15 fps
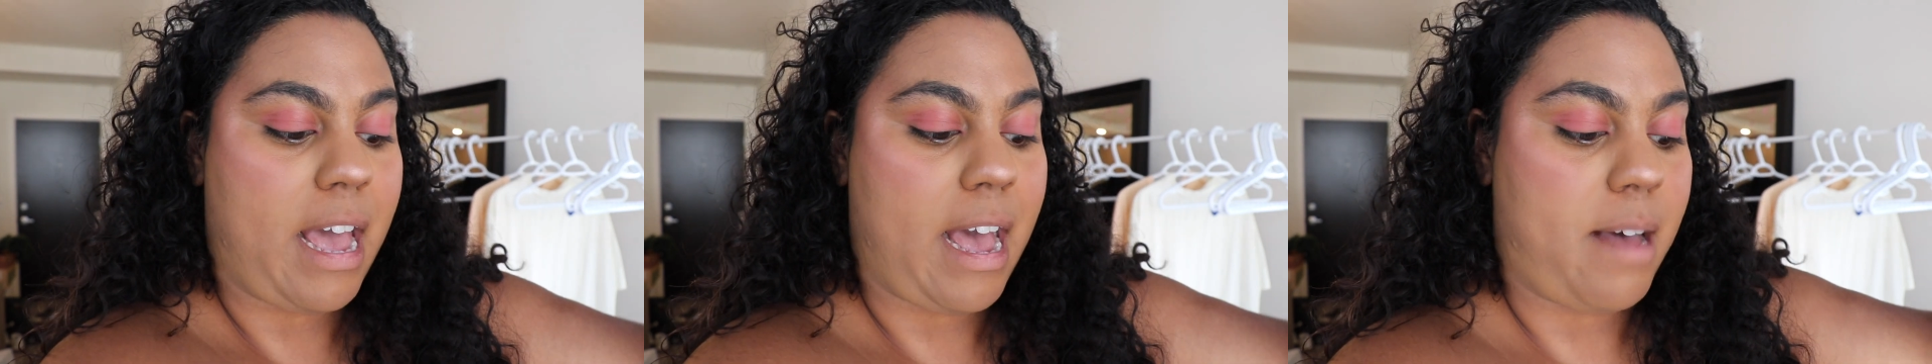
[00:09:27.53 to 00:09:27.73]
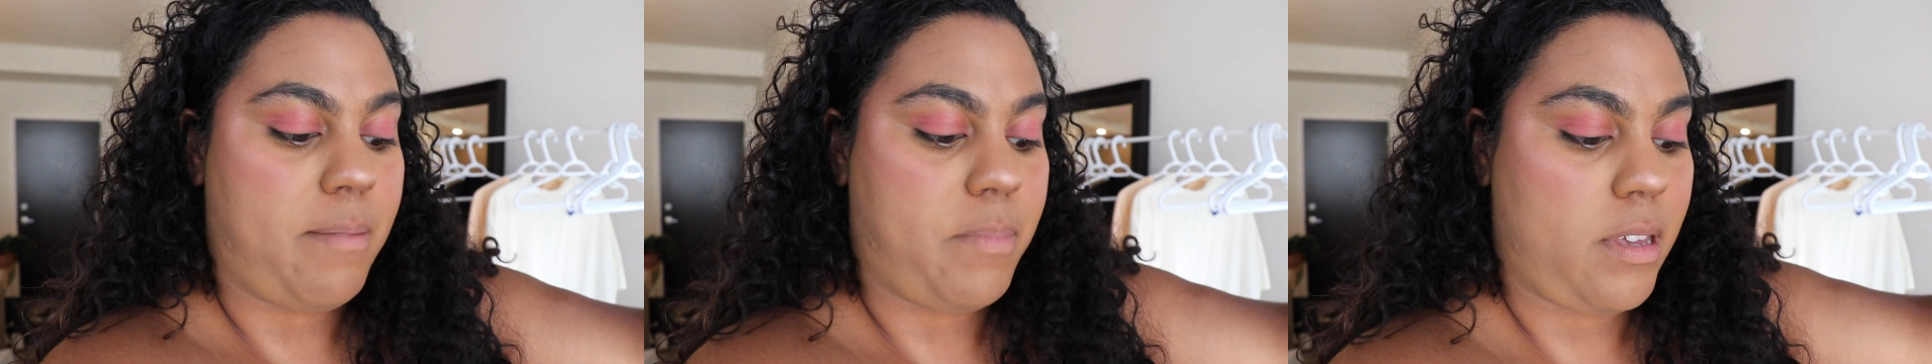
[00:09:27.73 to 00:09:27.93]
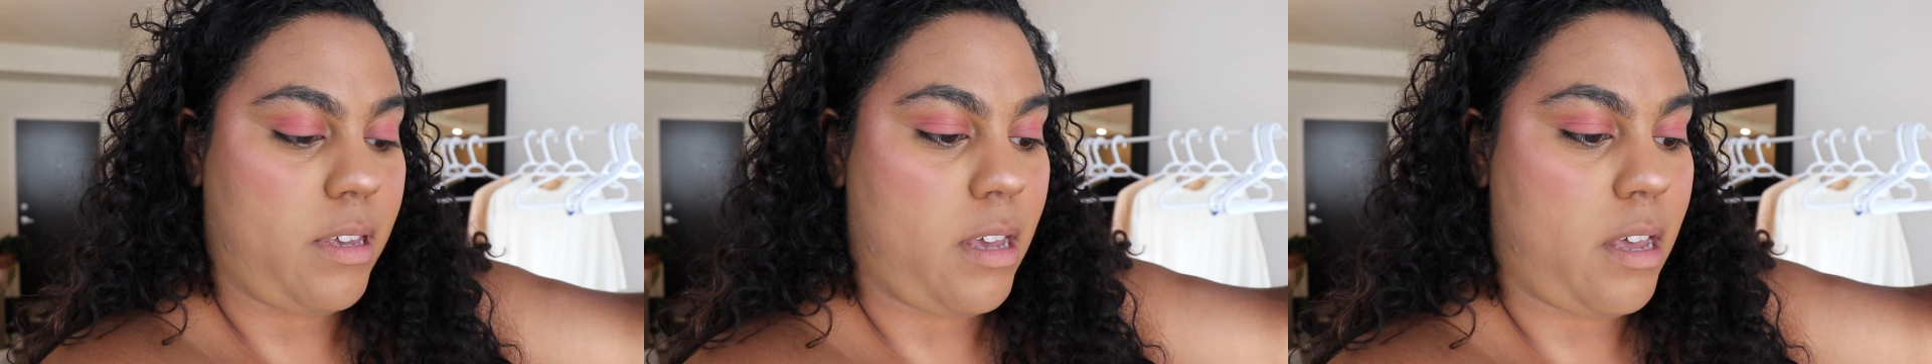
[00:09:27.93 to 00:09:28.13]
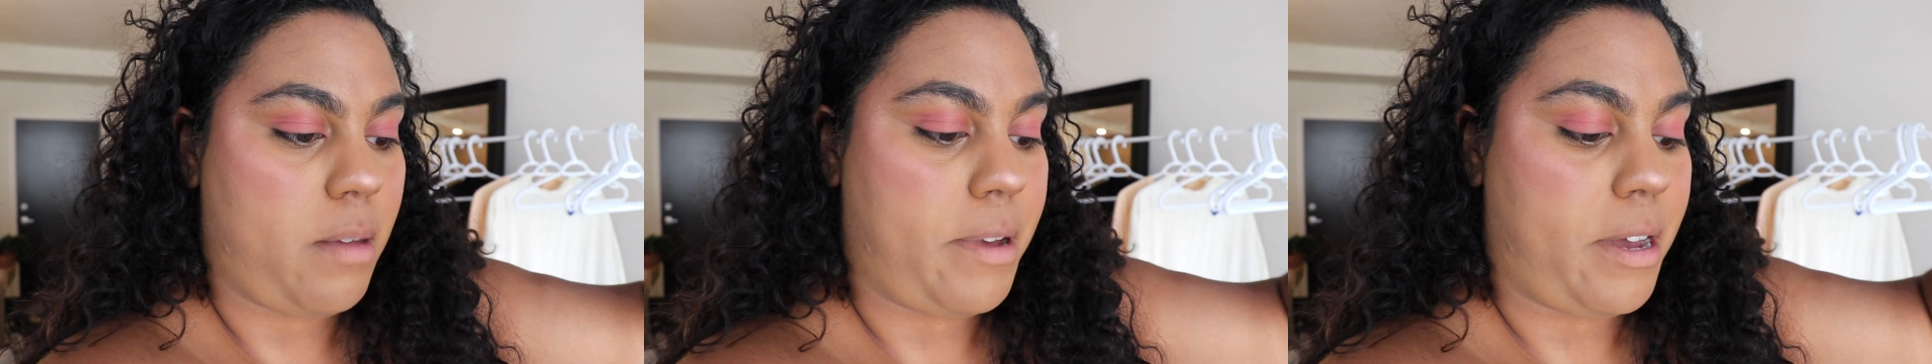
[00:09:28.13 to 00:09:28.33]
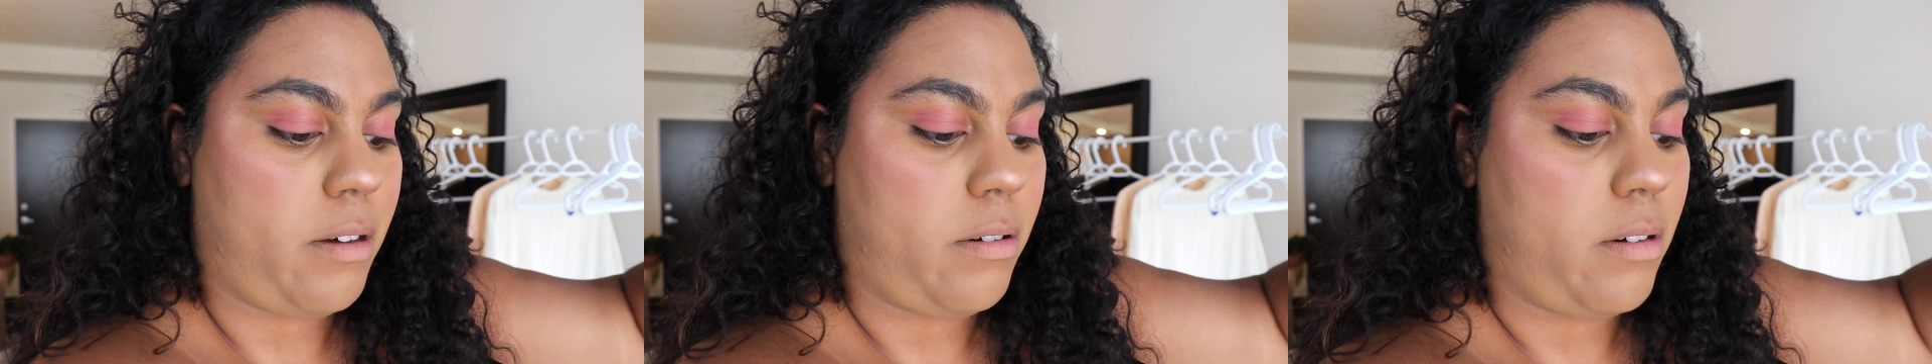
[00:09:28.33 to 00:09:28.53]
happy
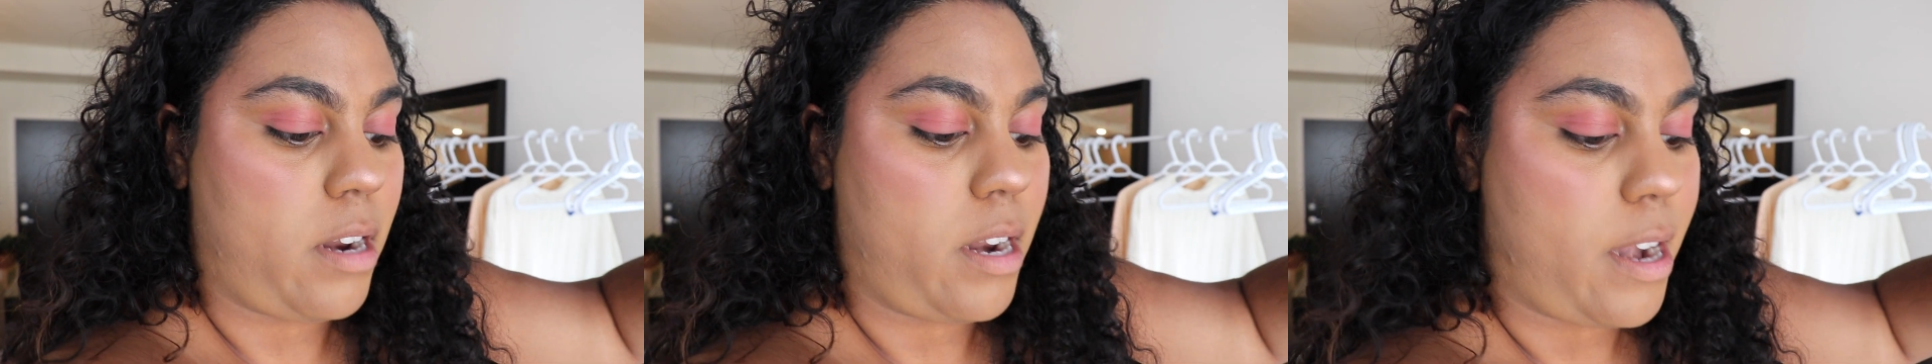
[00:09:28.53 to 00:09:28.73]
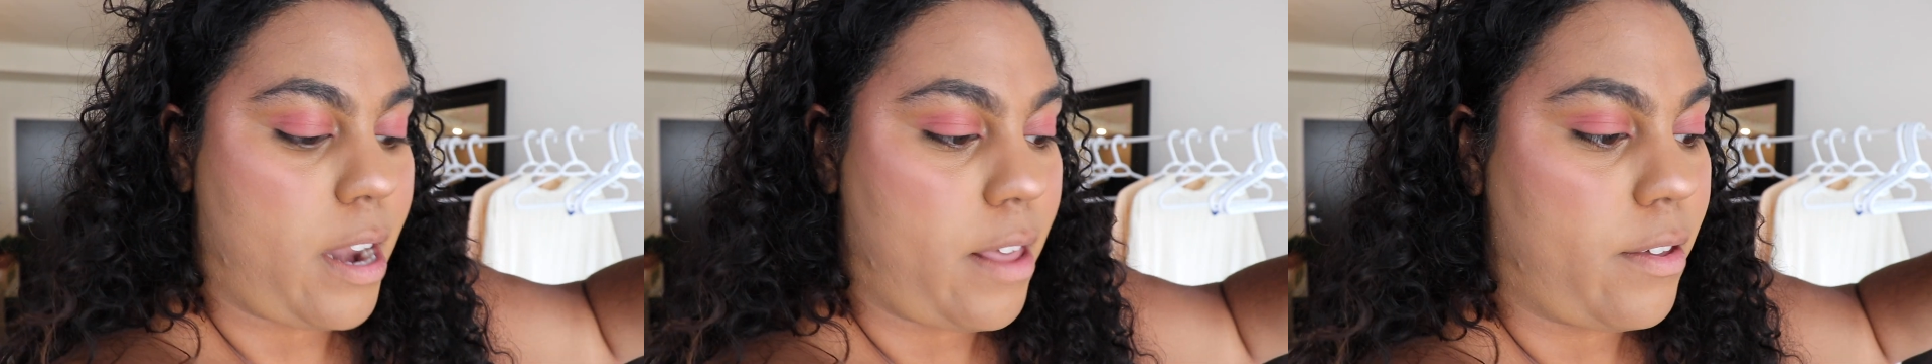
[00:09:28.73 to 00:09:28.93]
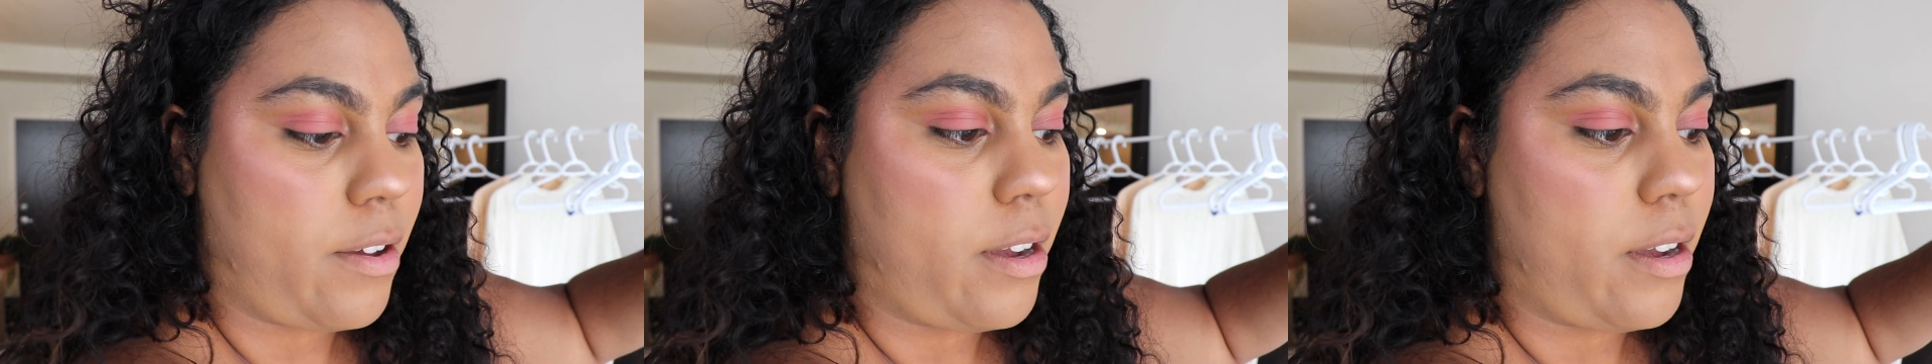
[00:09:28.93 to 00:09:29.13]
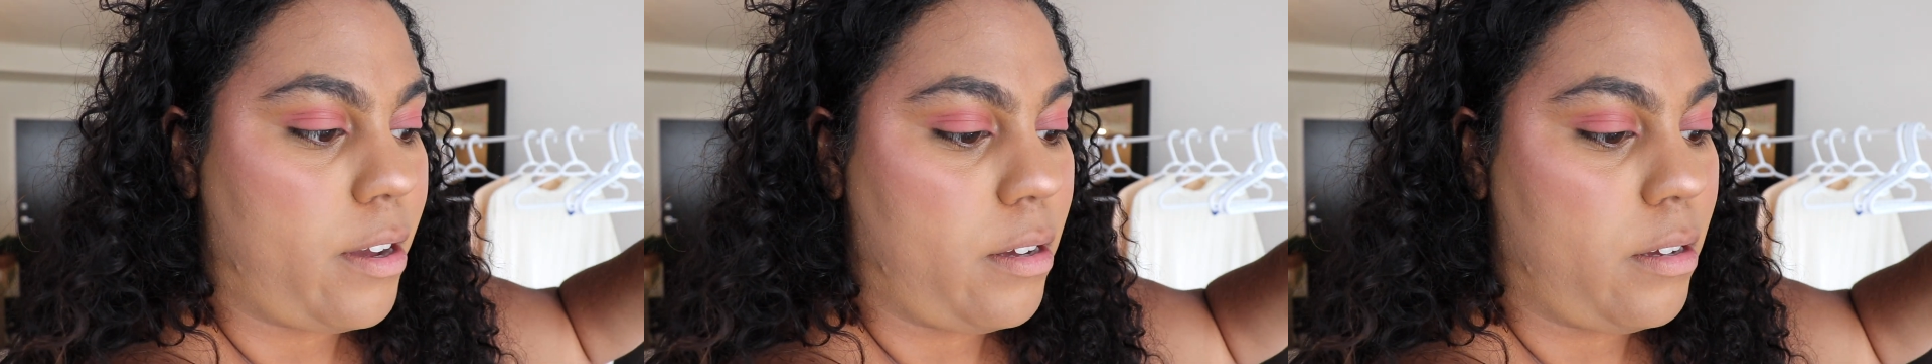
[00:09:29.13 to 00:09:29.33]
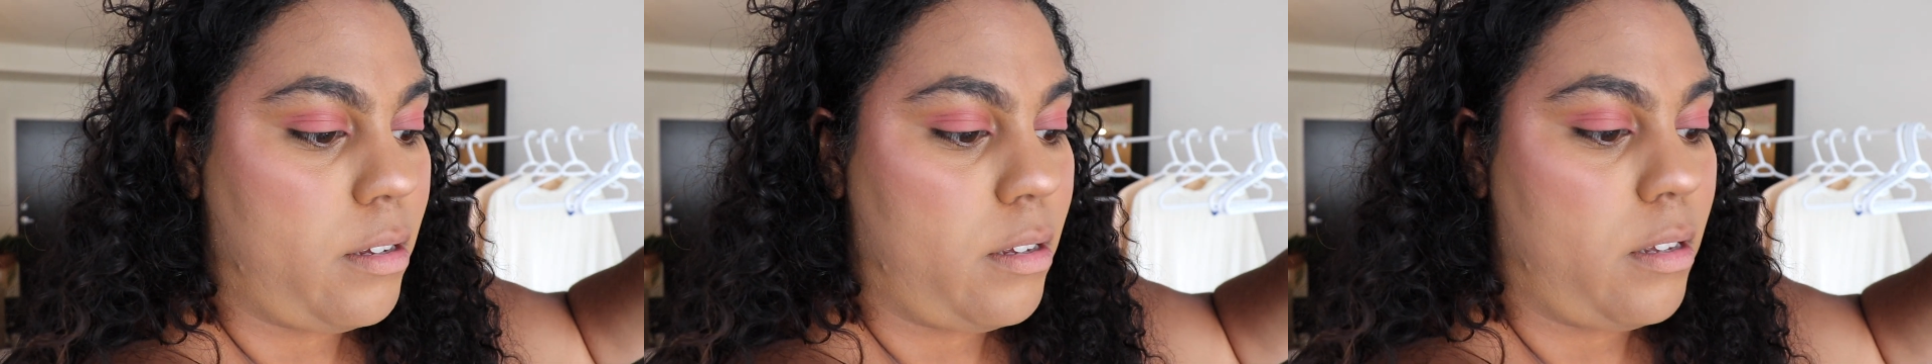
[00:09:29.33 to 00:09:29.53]
about
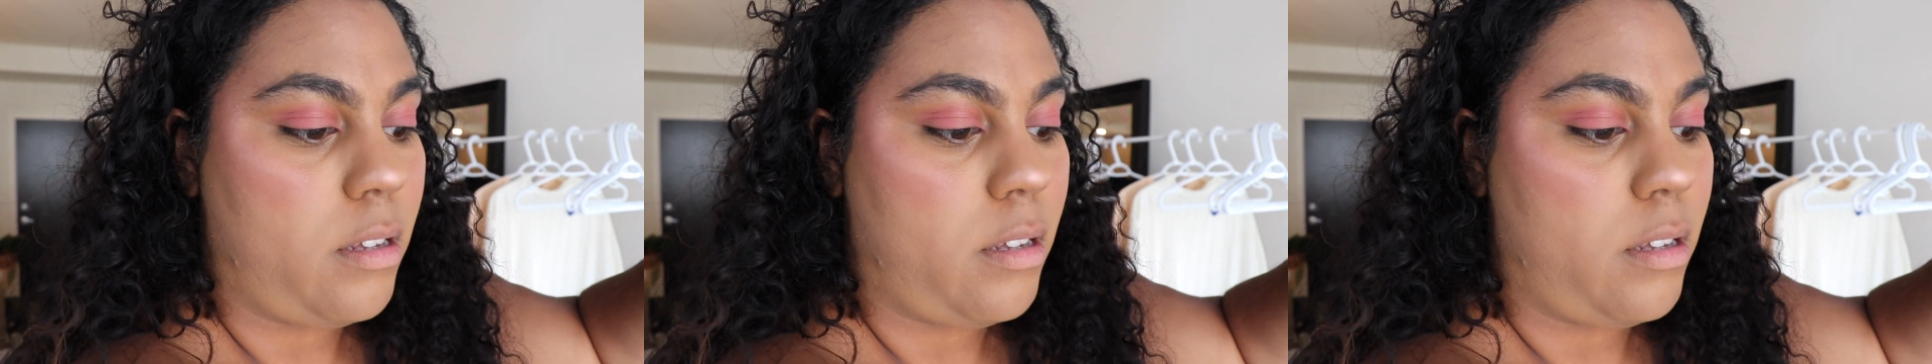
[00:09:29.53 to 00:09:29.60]
another